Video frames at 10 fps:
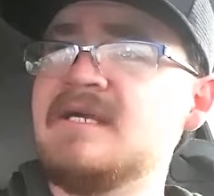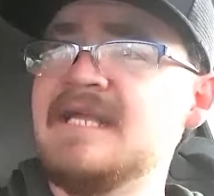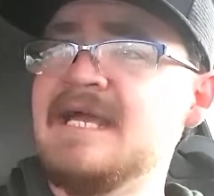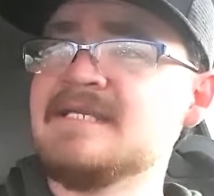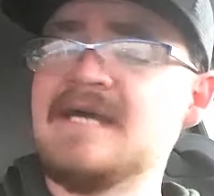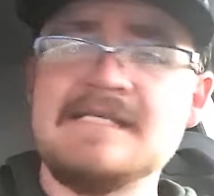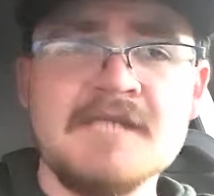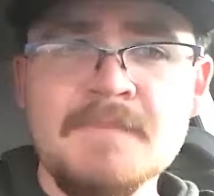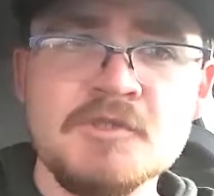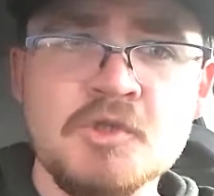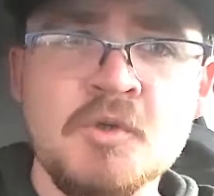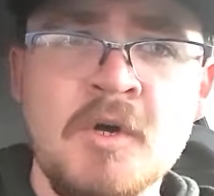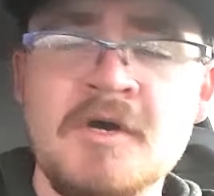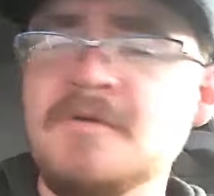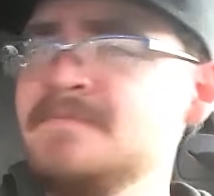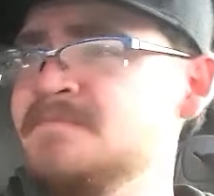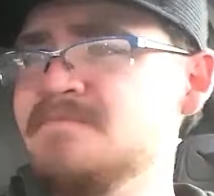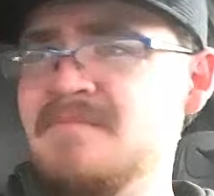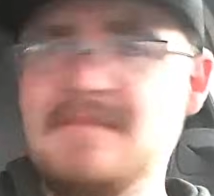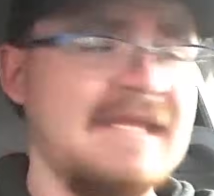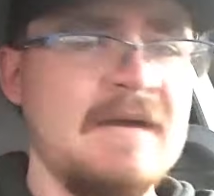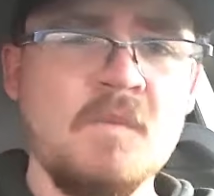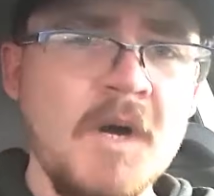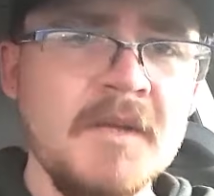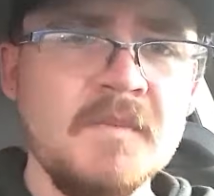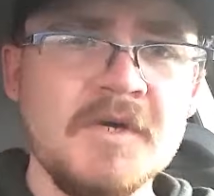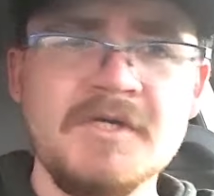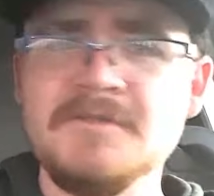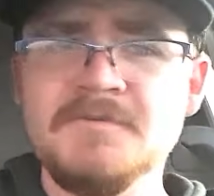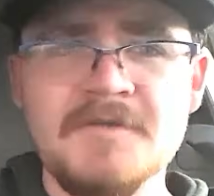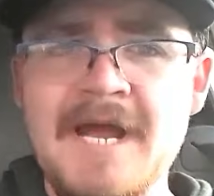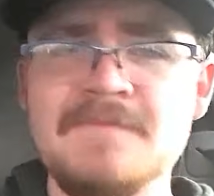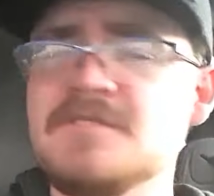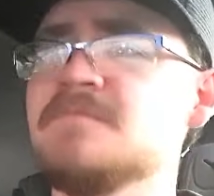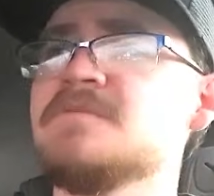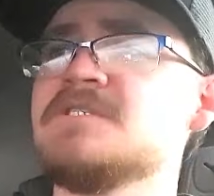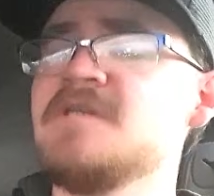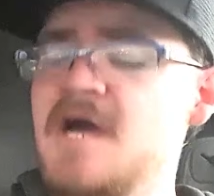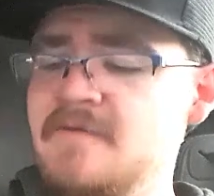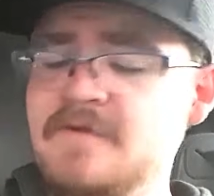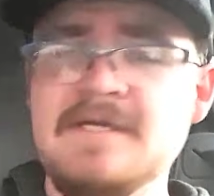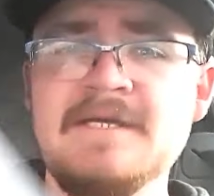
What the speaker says: and I stopped in Socorro at Wally World, grabbed some stuff,